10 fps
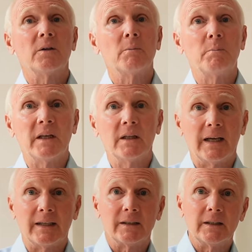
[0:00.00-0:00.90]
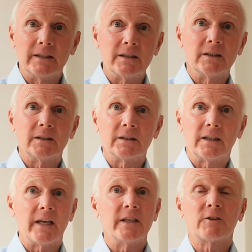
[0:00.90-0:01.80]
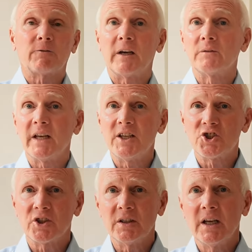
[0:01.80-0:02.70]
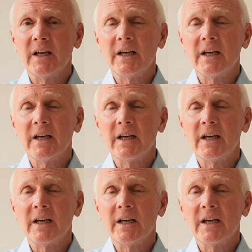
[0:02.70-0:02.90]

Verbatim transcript: the Bill and Linda Gates Foundation.